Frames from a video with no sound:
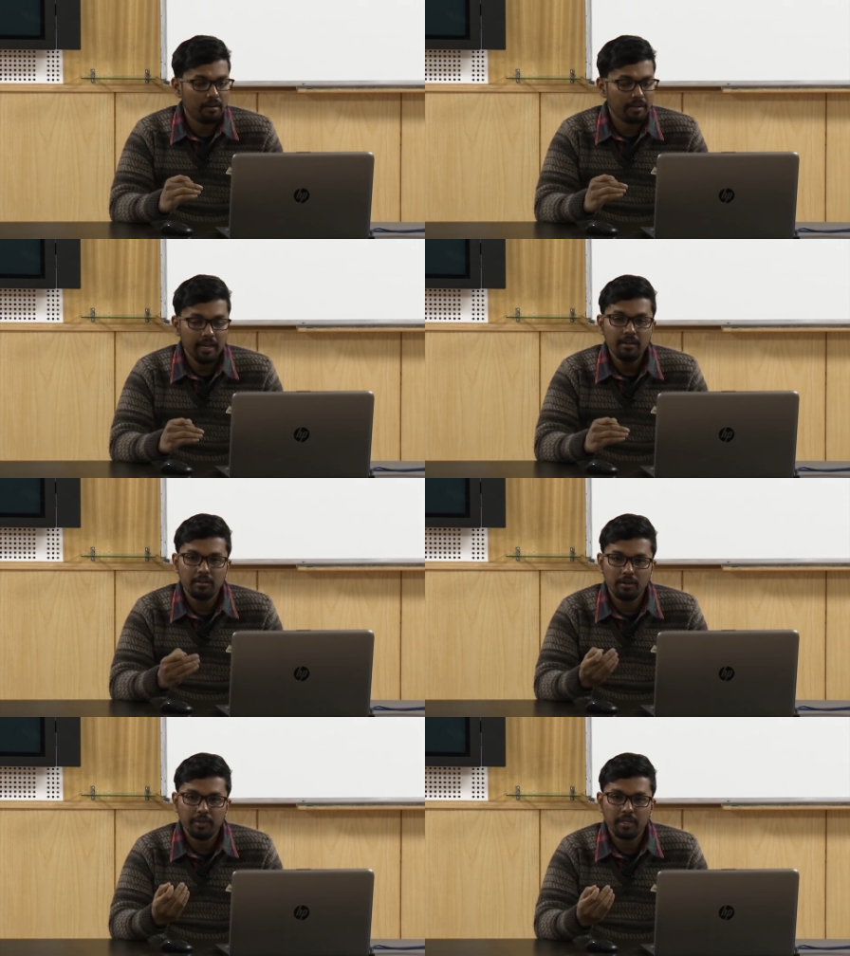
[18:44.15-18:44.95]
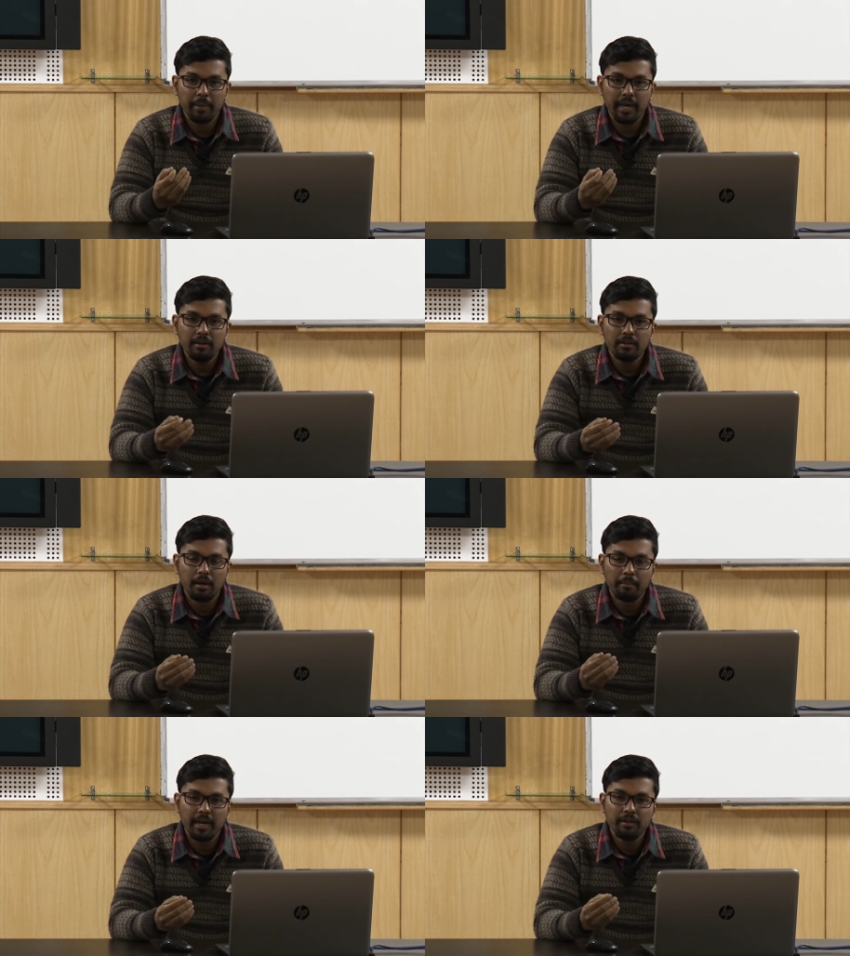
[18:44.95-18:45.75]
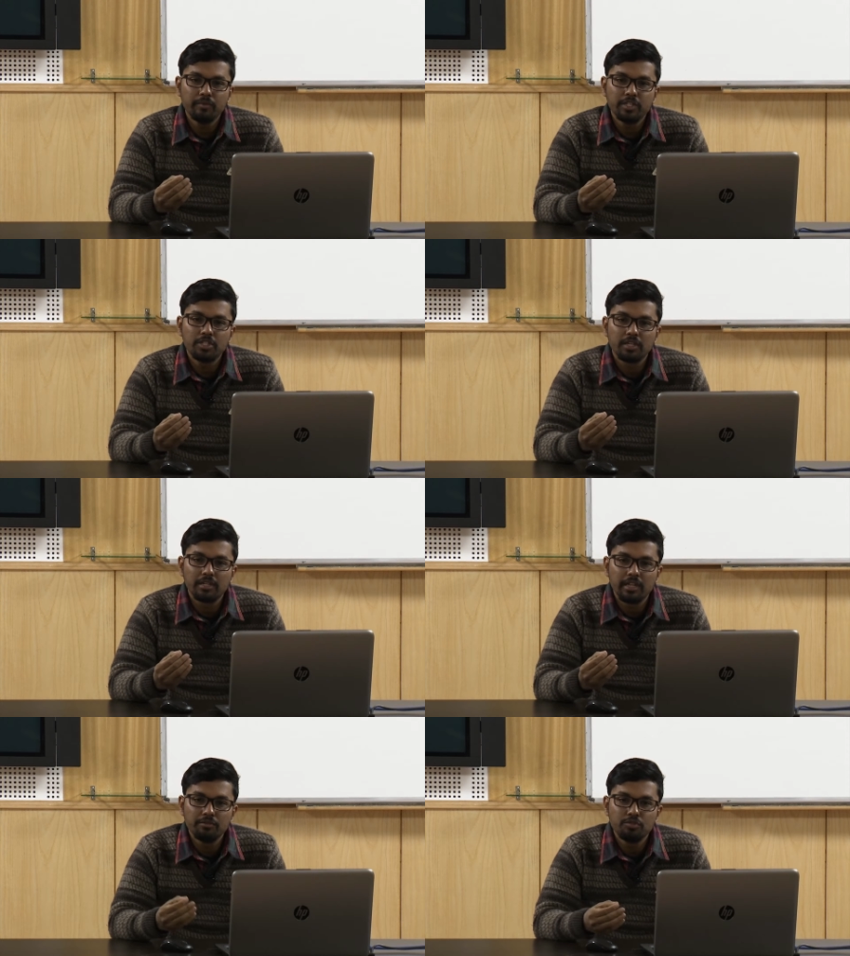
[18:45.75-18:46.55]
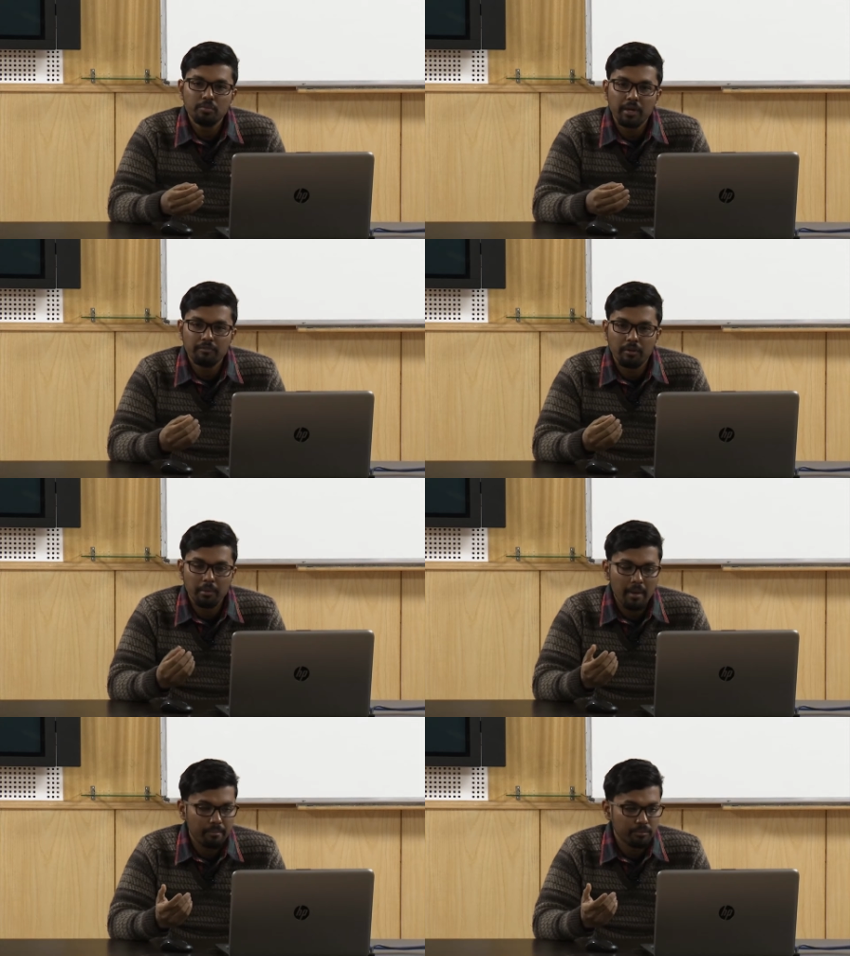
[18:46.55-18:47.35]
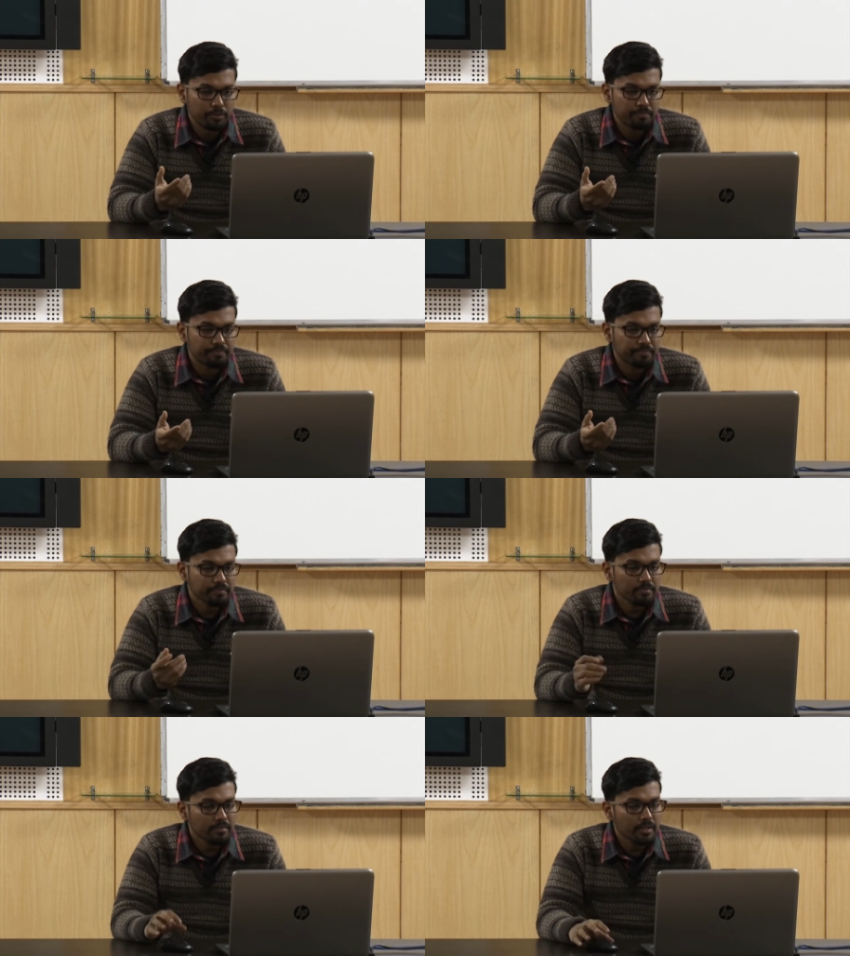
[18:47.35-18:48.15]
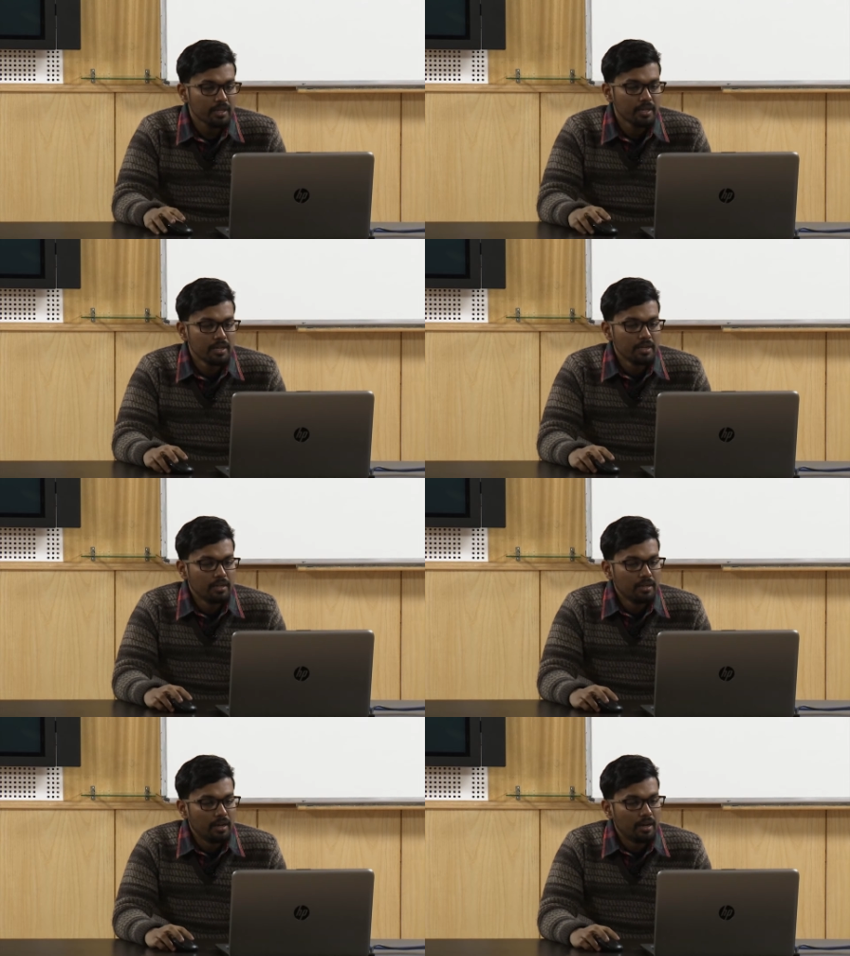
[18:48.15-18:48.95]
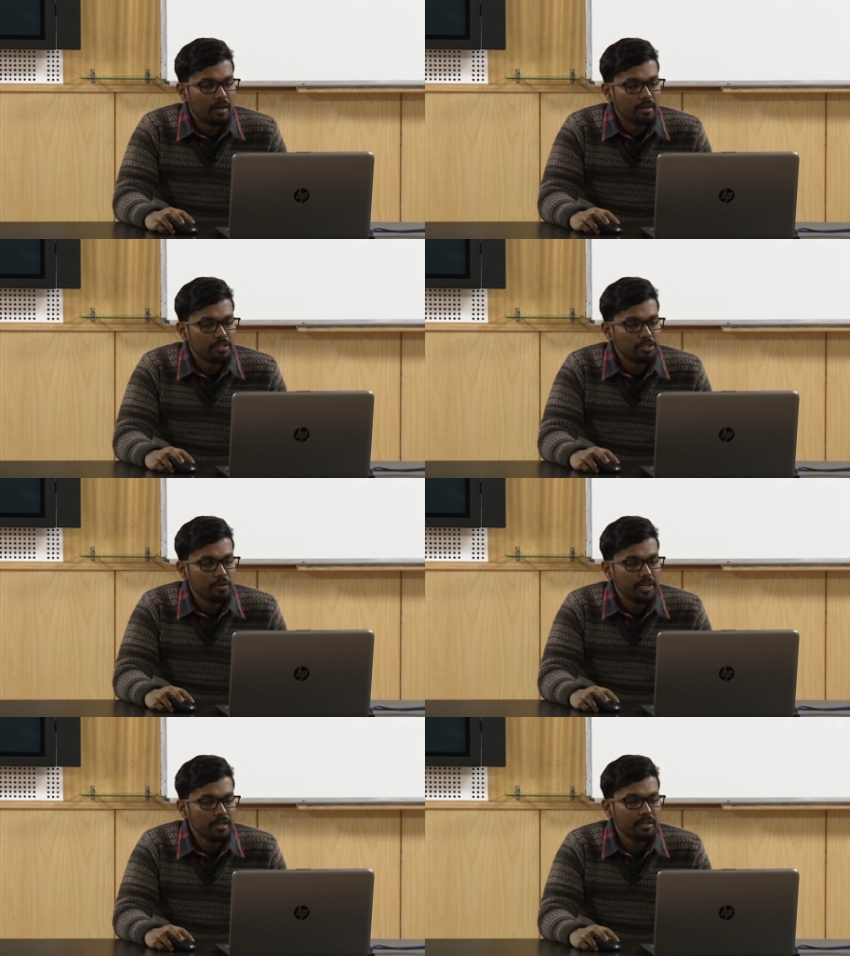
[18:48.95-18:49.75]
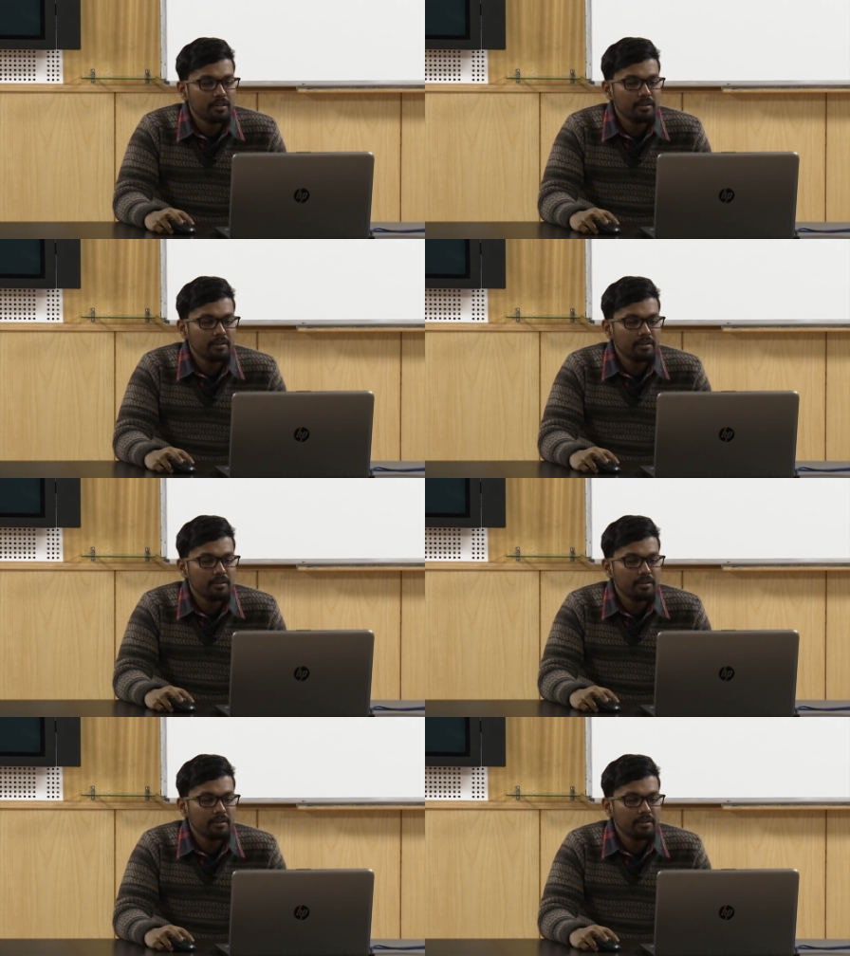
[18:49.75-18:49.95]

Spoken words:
ink with a pen which they used to make from a bamboo. So here